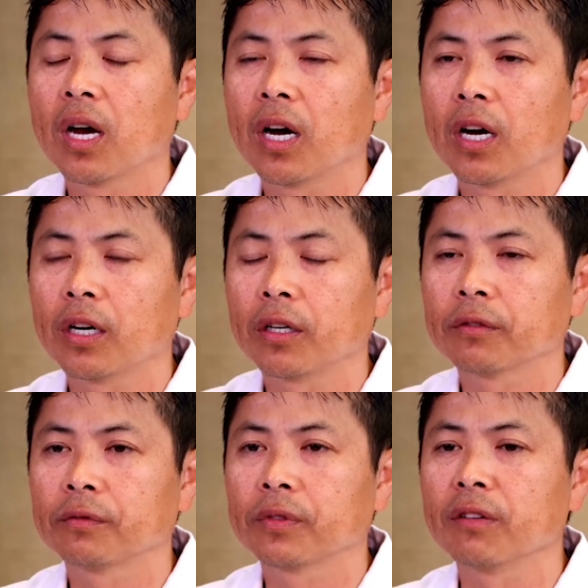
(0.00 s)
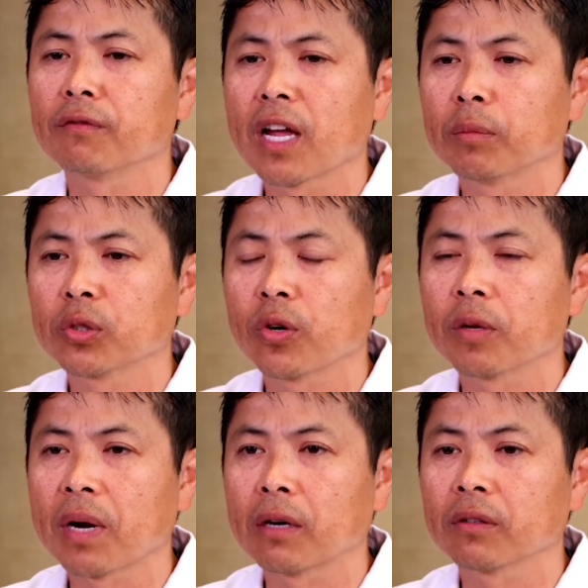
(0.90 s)
of inflammatory
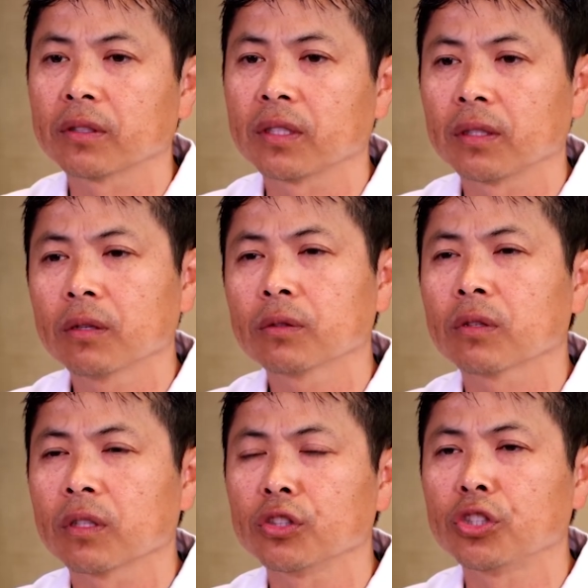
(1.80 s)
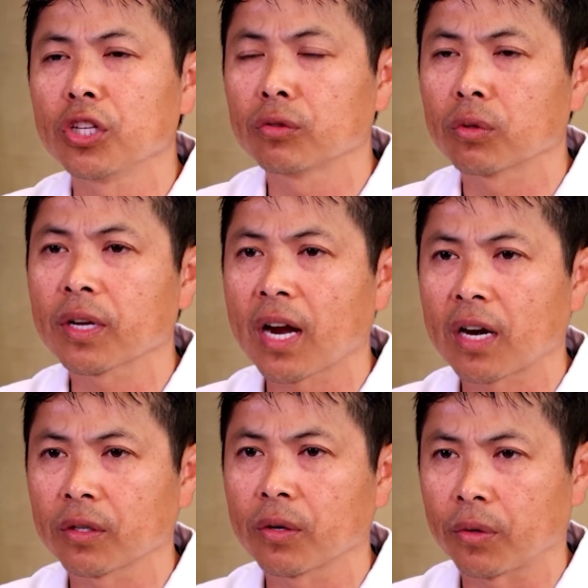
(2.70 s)
bowel disease, those are the general
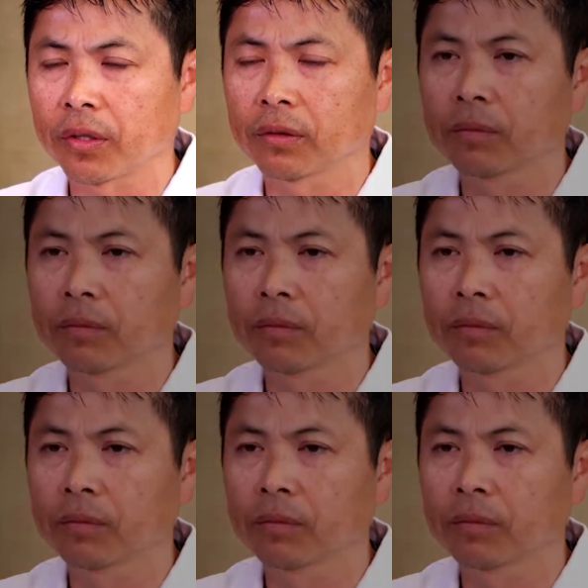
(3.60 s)
category.